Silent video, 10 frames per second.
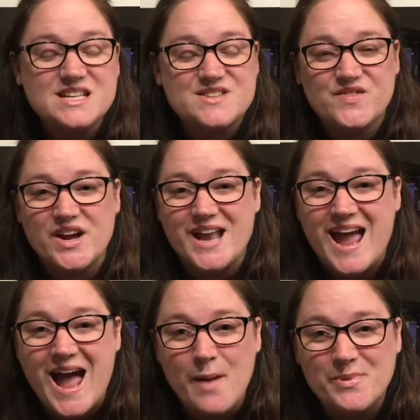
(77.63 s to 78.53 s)
to find
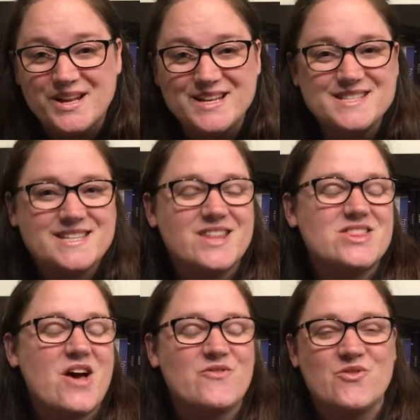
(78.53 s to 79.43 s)
happiness,
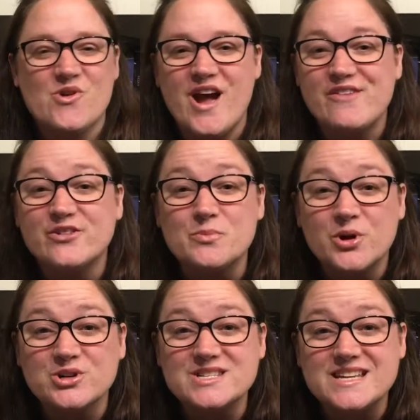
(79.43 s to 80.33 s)
that forever
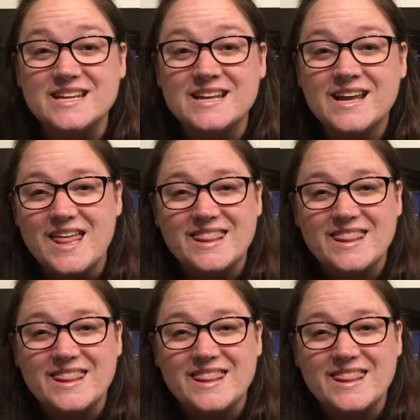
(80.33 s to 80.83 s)
person.